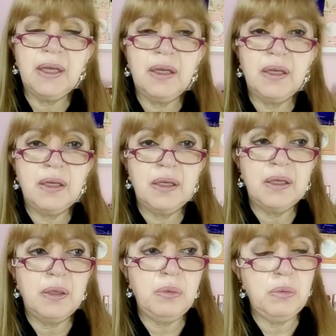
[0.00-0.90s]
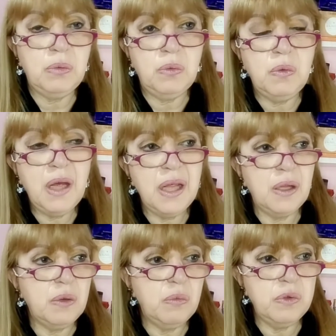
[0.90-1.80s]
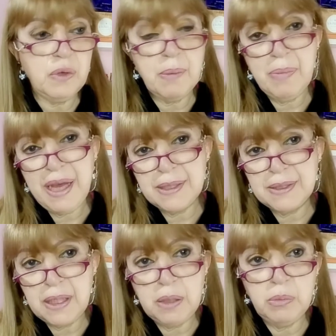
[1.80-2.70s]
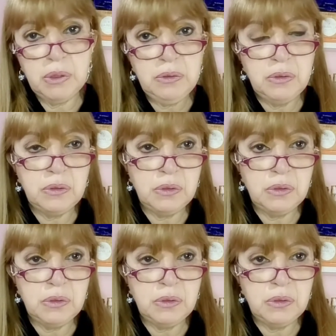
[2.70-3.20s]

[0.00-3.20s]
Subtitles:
well, you can buy cinnamon,